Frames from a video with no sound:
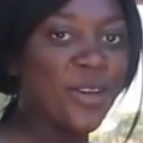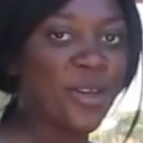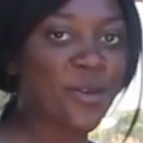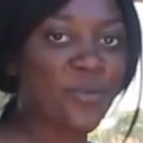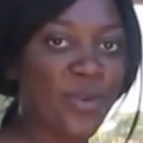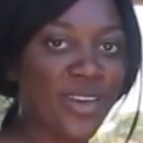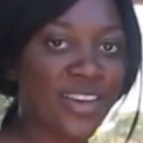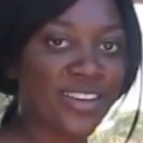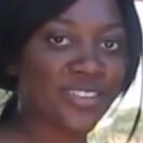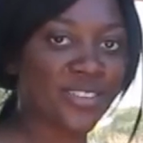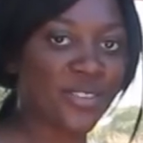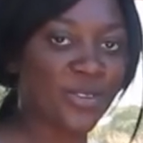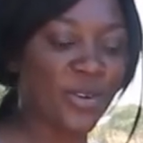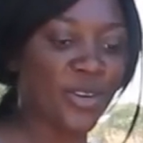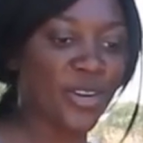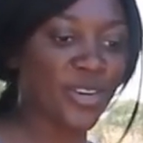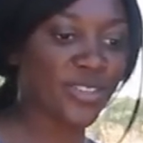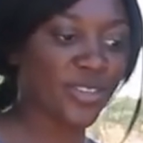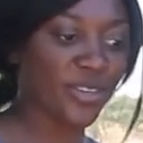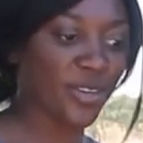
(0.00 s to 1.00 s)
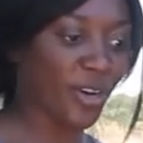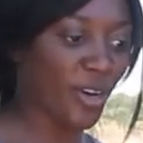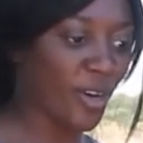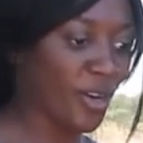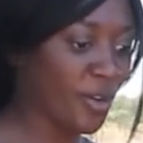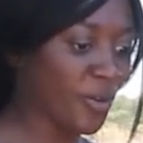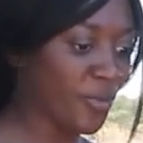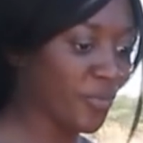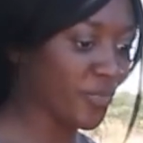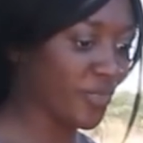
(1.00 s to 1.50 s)
doing pigs three years
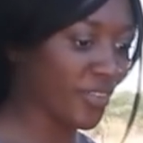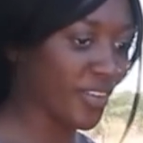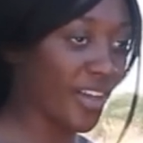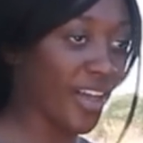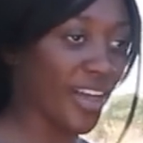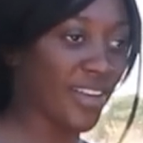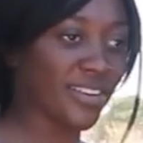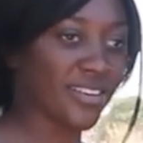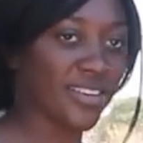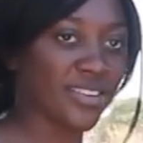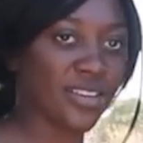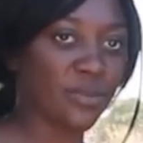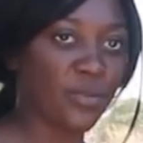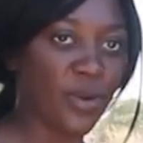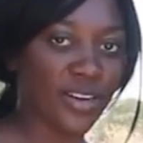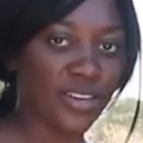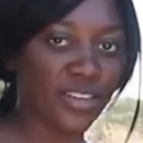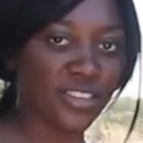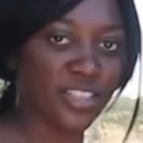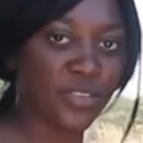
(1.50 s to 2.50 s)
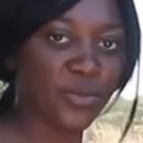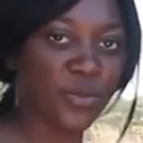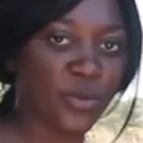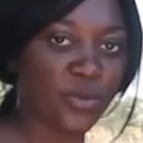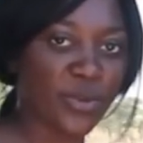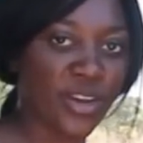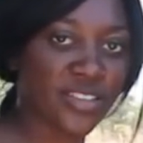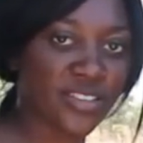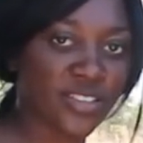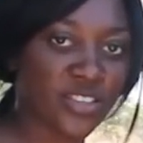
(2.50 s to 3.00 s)
ago. I did it as a partnership with
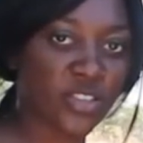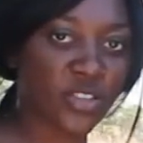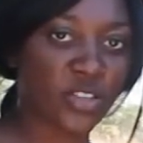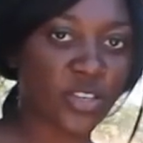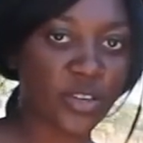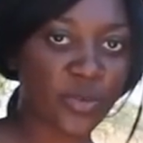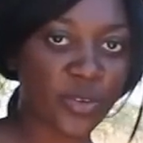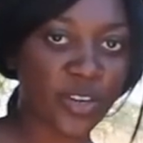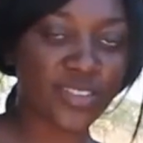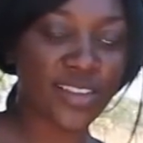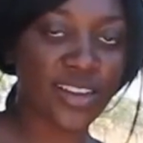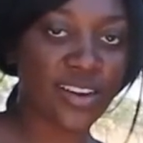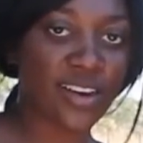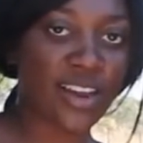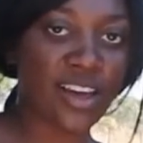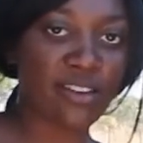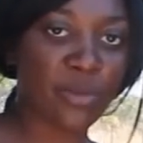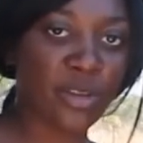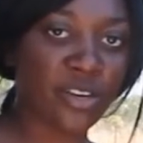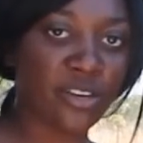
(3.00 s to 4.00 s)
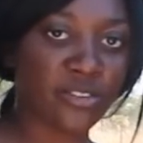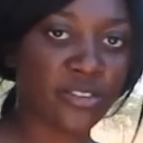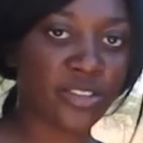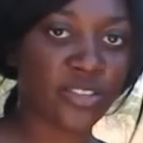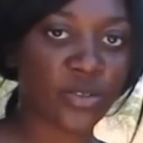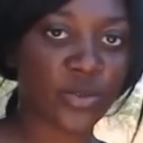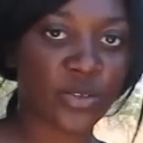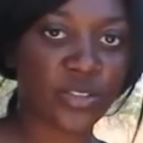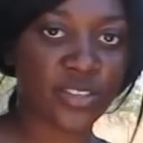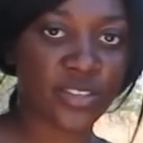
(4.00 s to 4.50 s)
my sister because I didn't have many
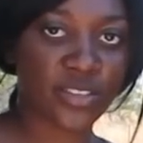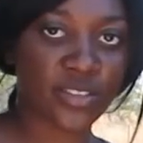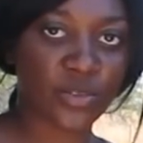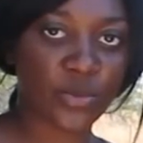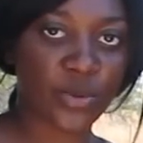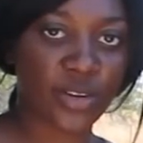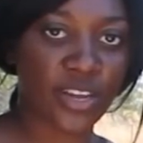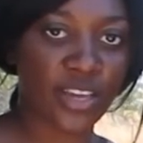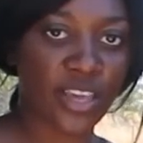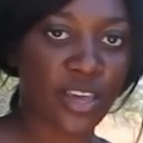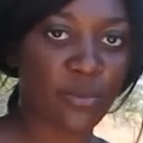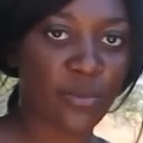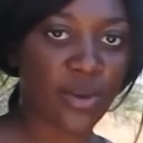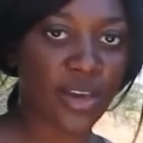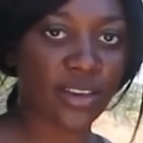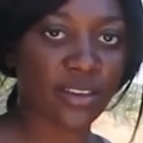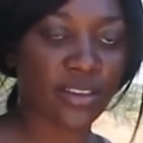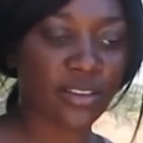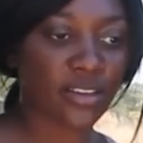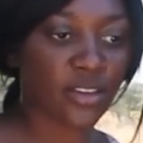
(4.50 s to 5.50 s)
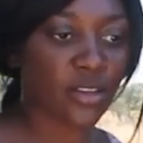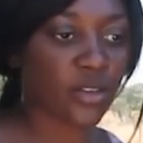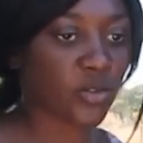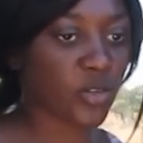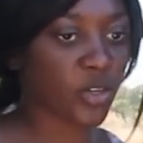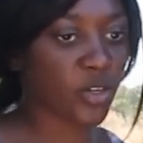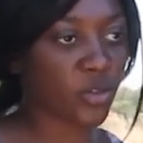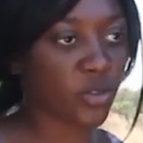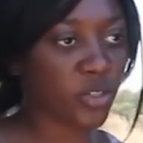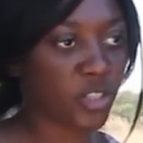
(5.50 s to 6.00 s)
resources when I came back.
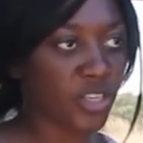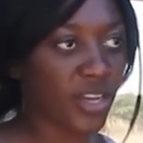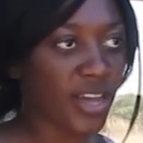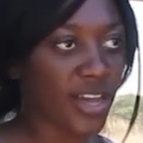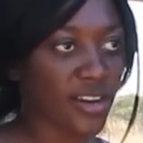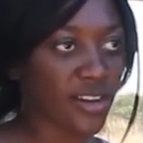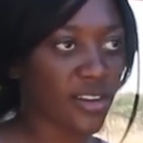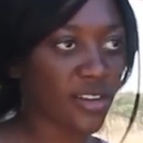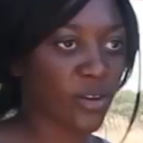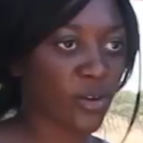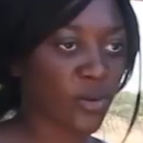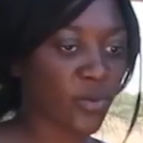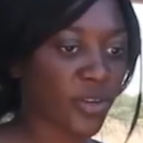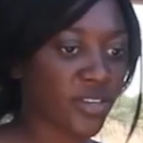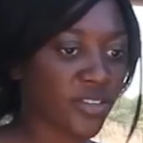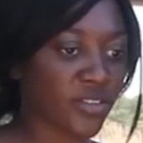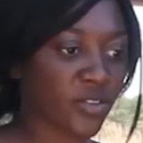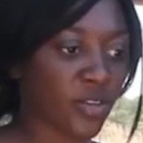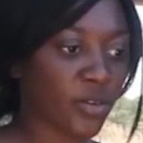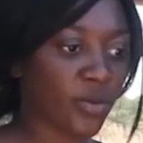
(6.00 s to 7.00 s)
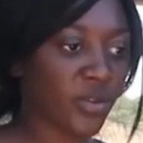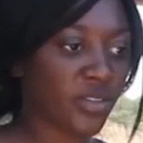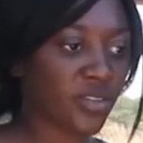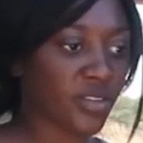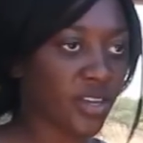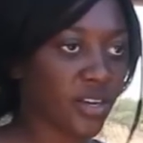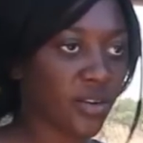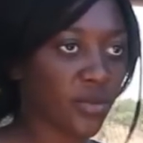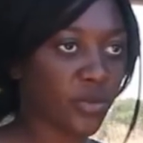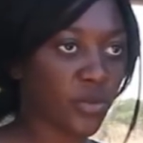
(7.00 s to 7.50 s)
So she had a little bit, so we
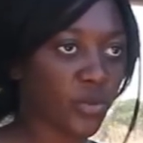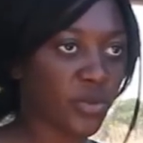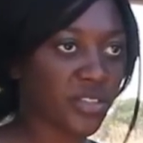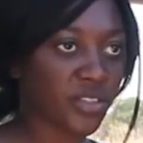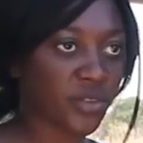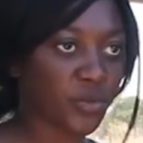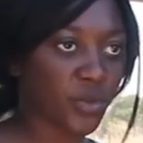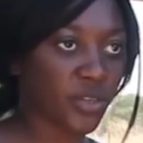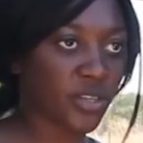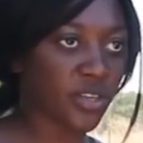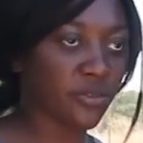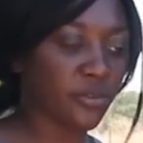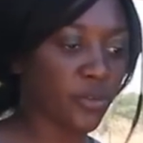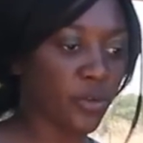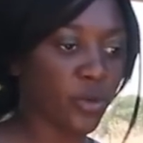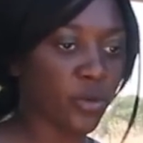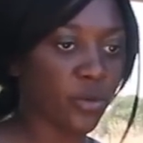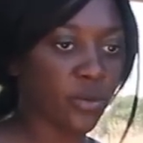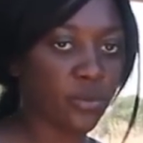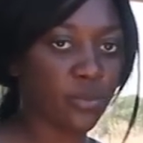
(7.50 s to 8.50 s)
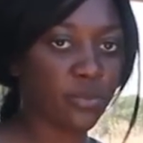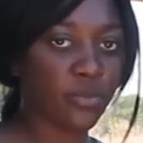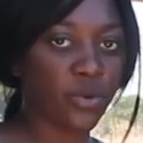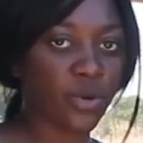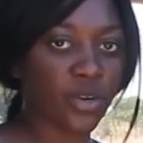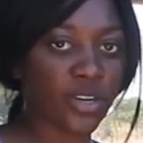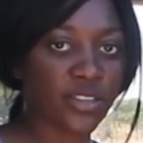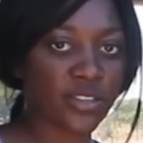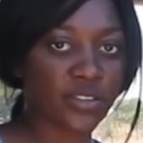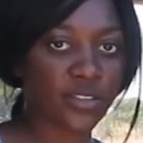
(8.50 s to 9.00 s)
sort of, we just bought a few
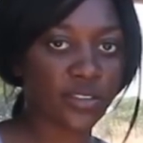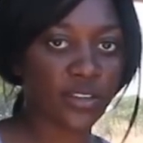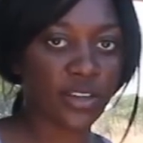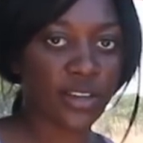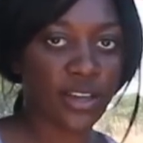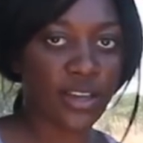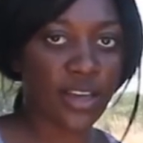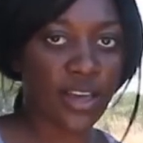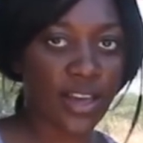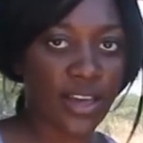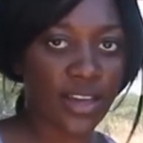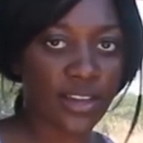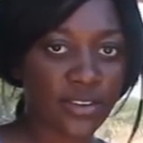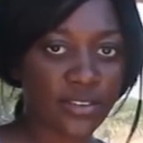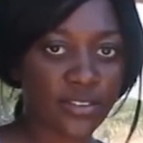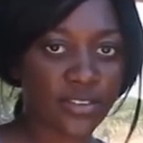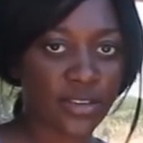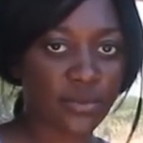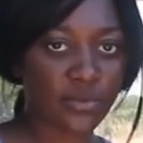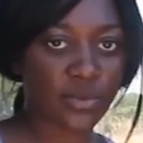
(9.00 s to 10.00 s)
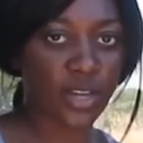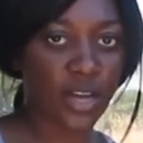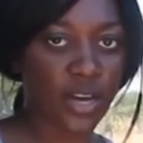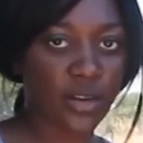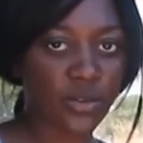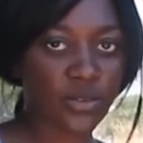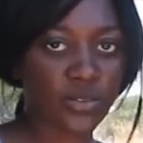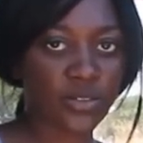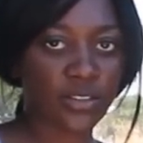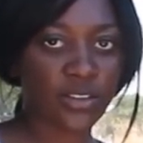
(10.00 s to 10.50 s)
boars and some
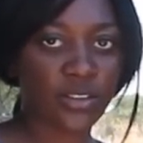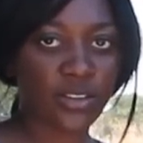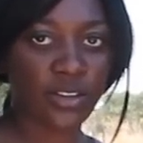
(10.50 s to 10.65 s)
sows.